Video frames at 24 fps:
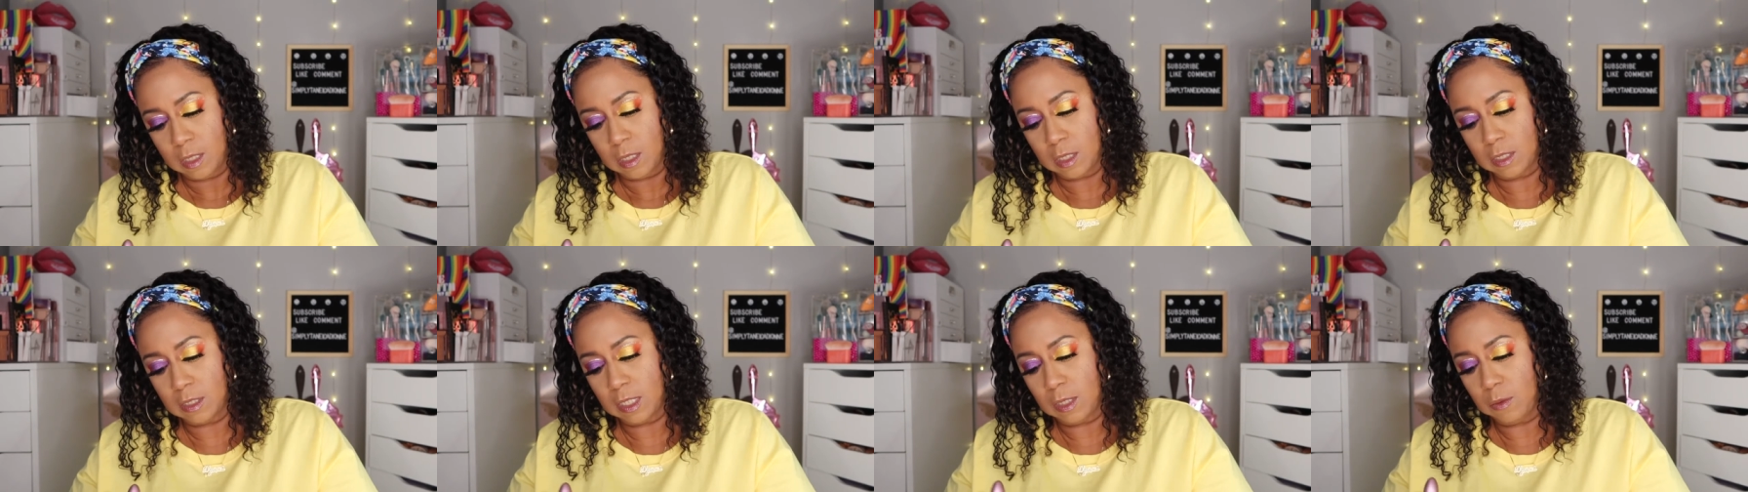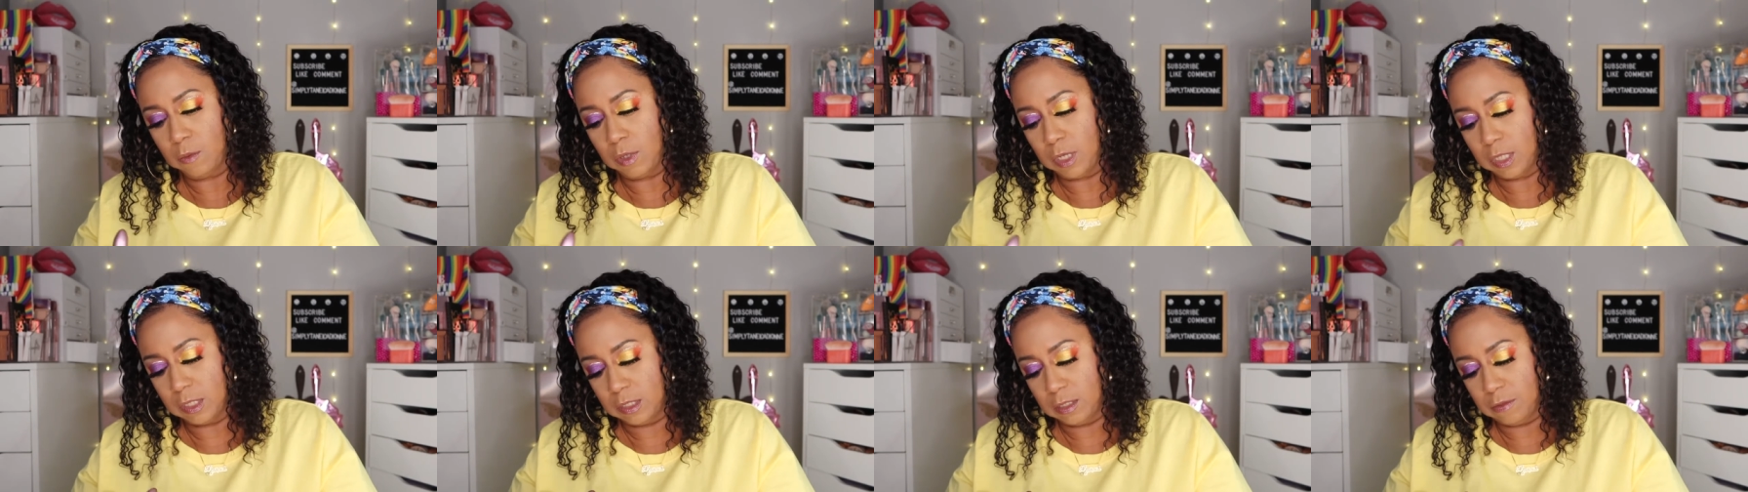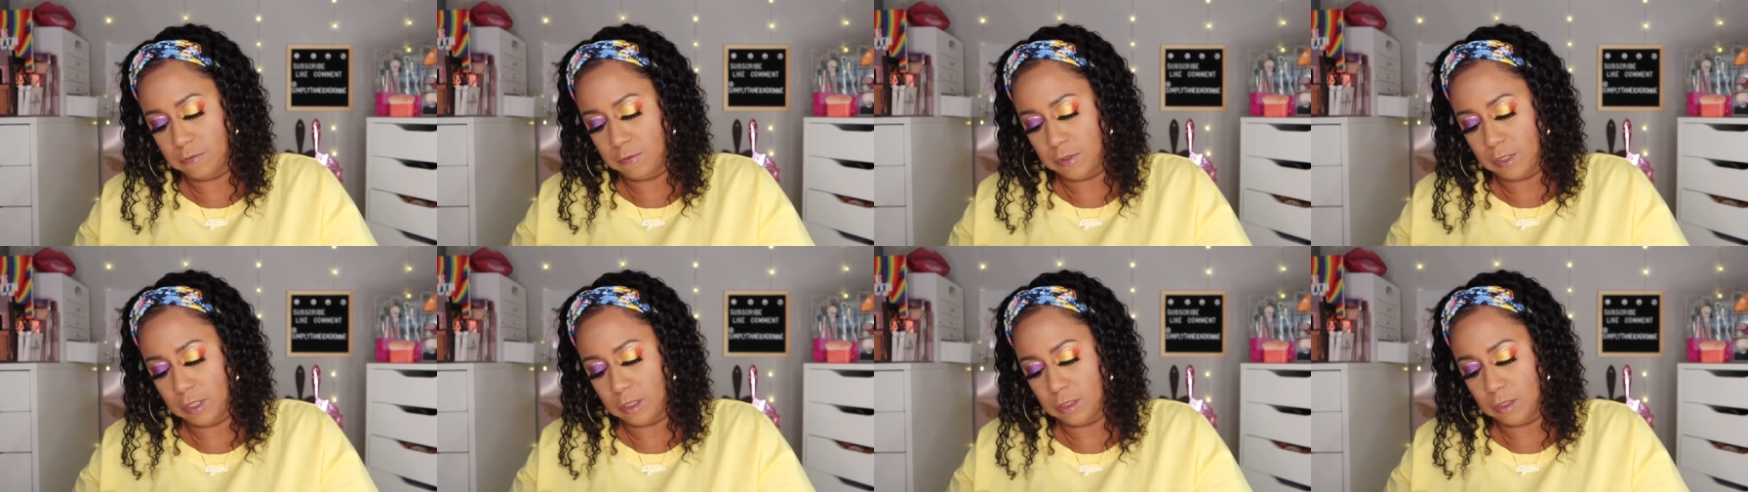because I watched
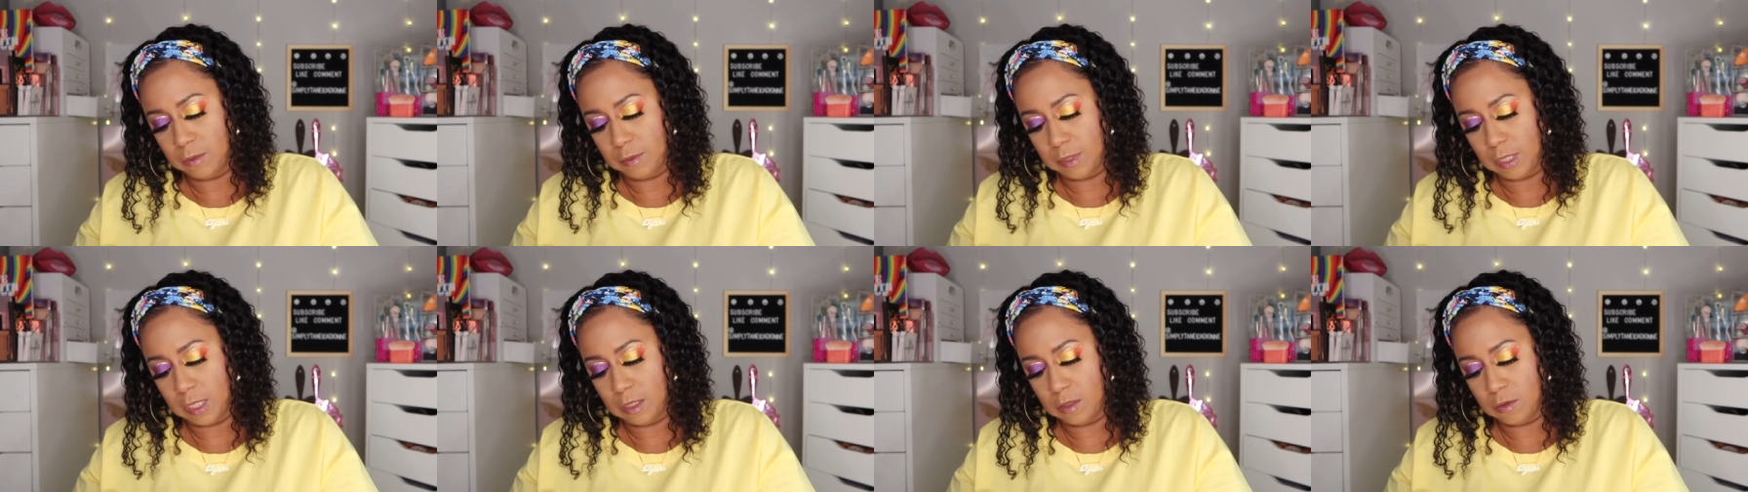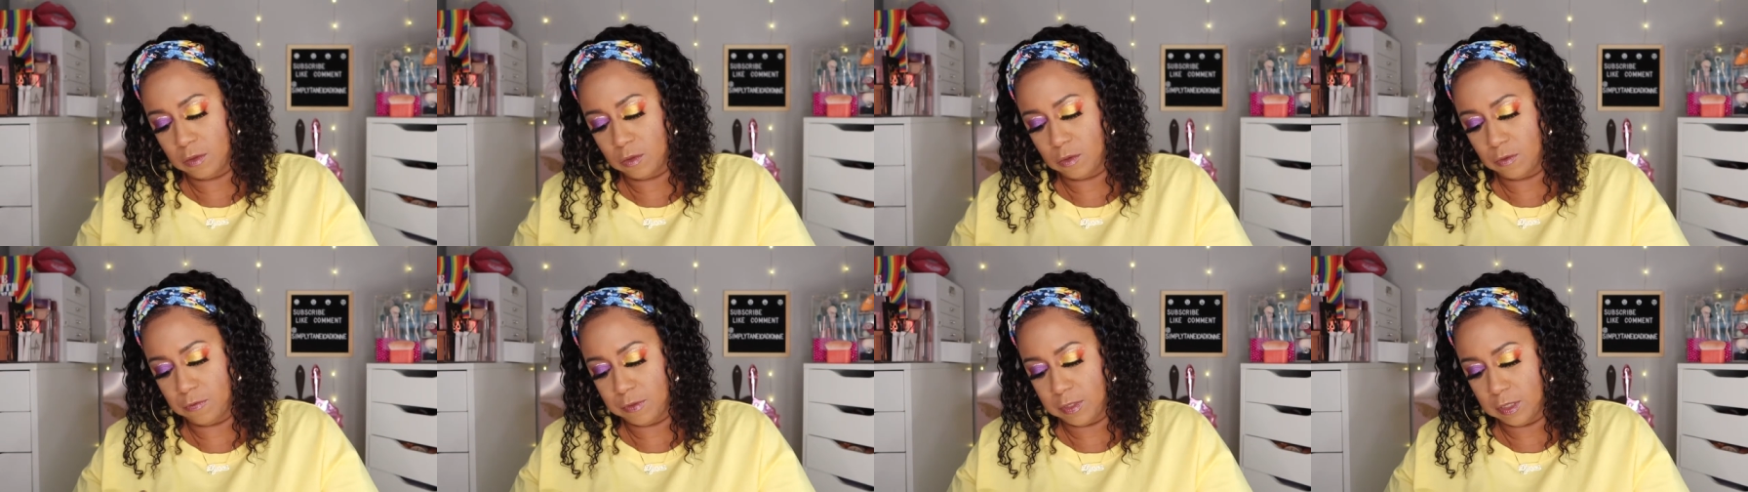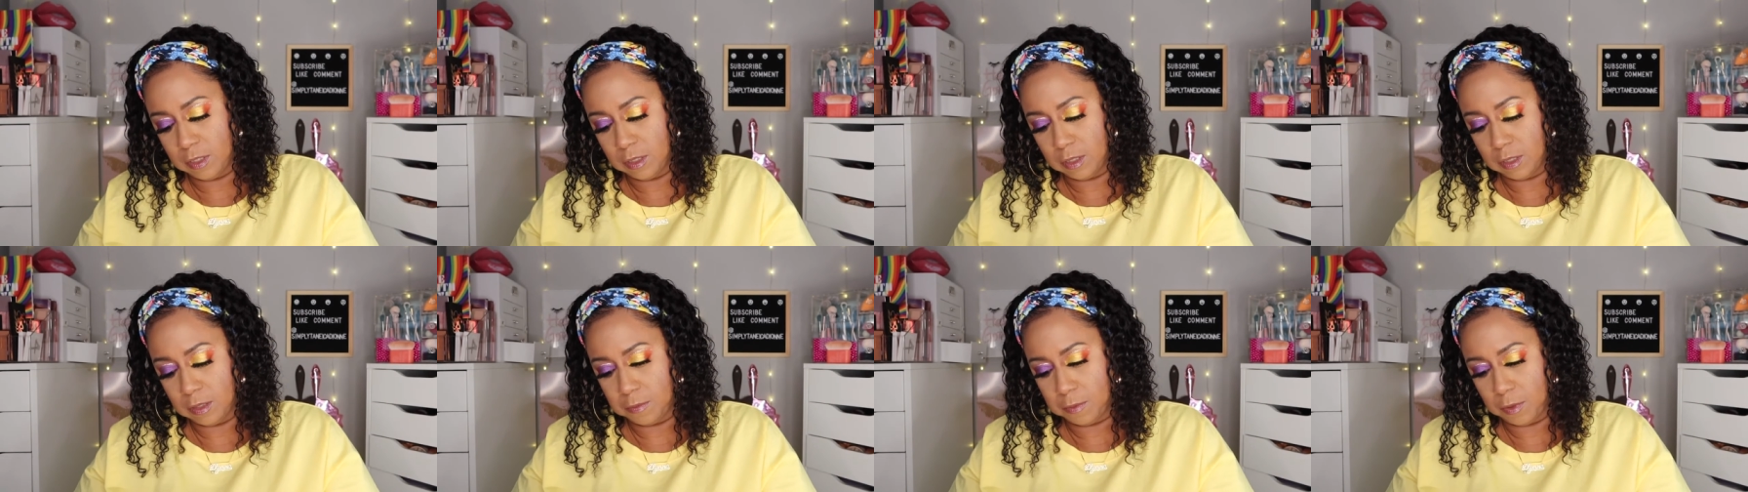the videos, but I don't know if
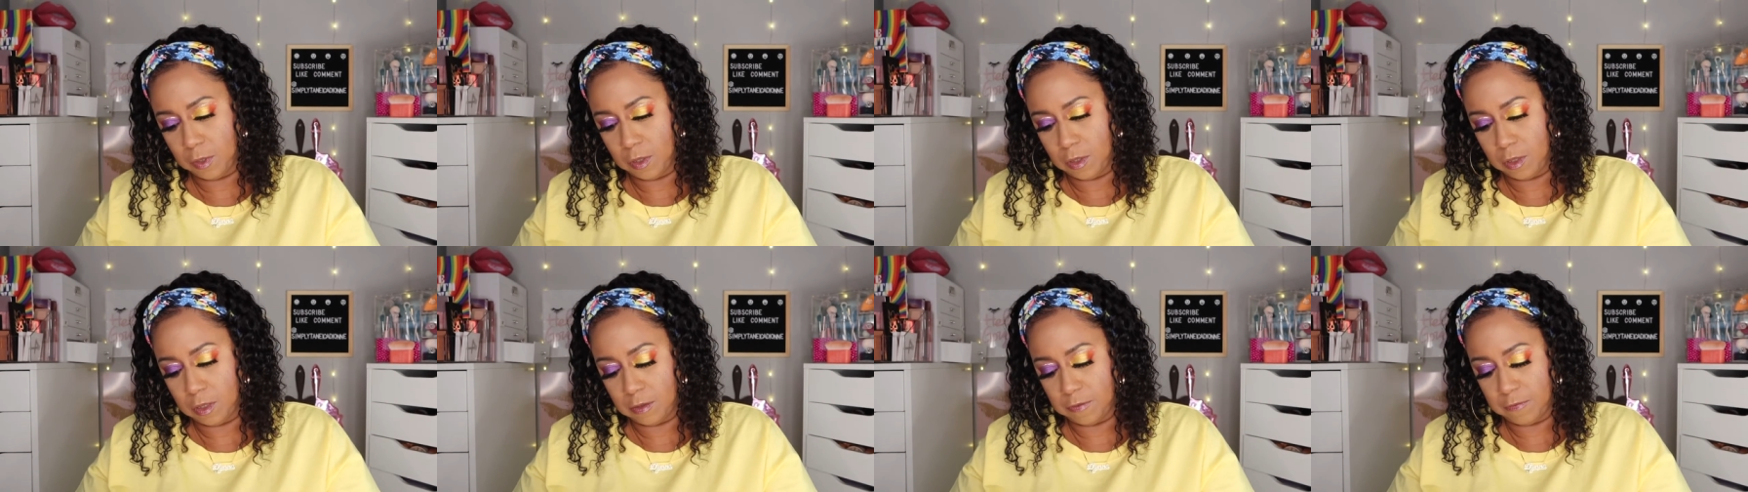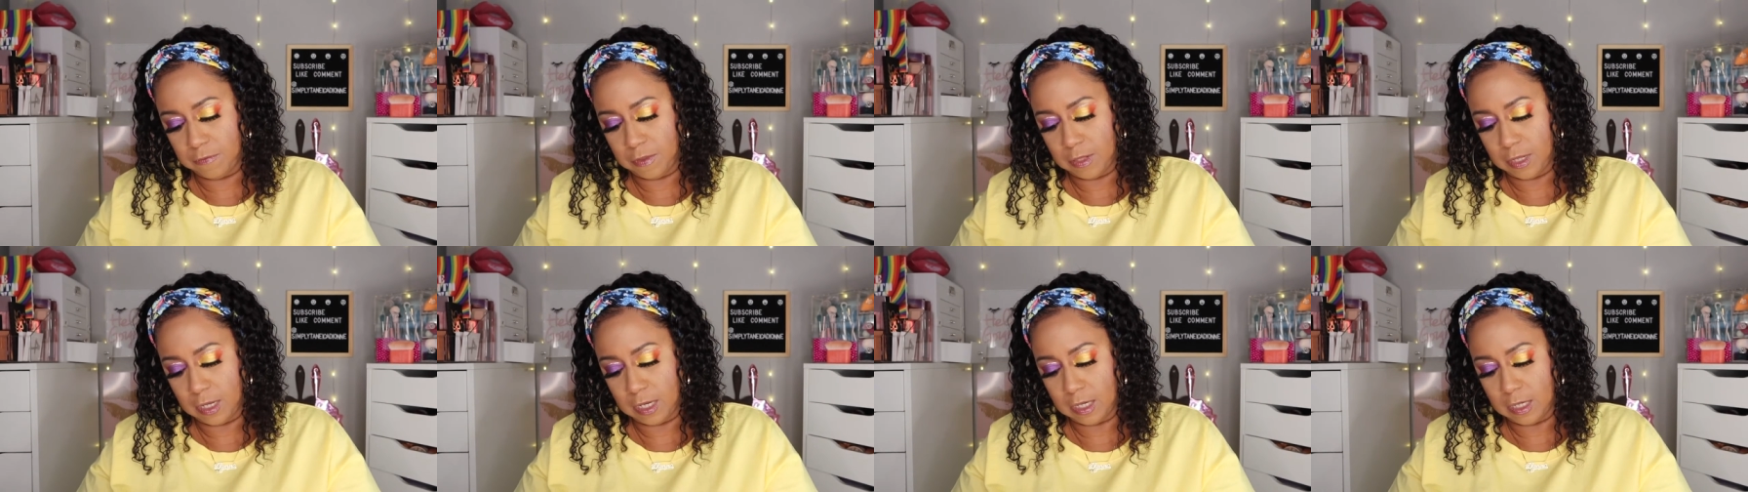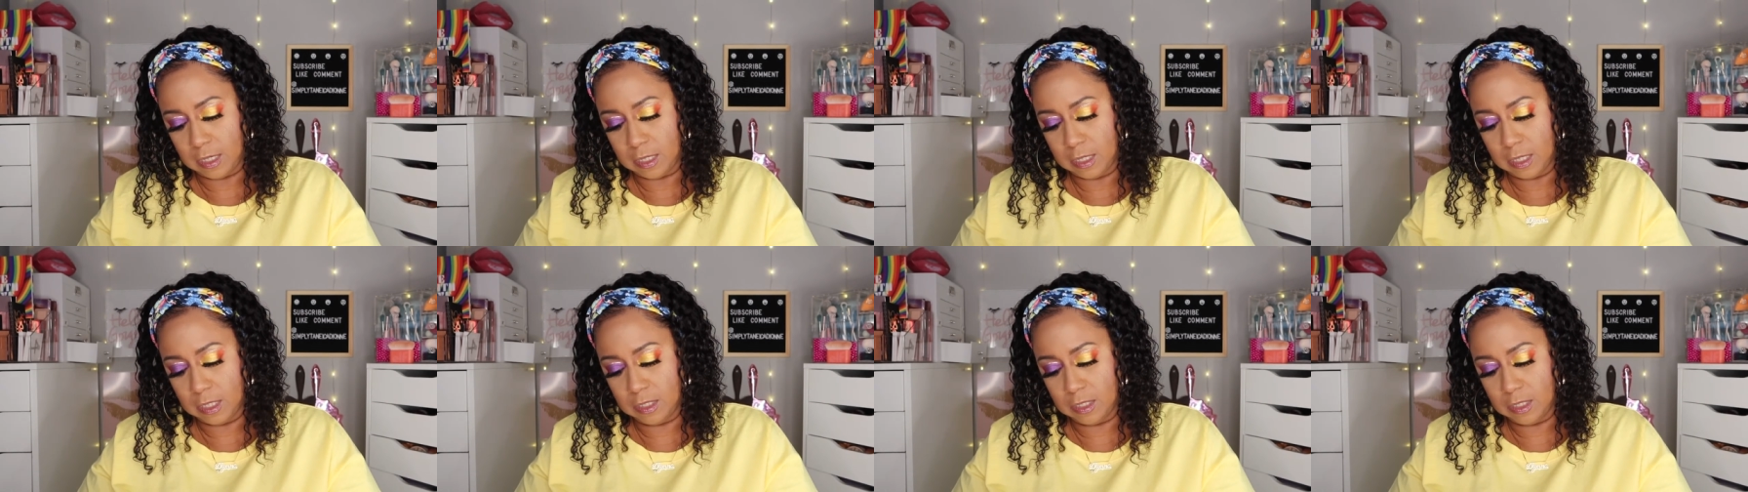this is part of that.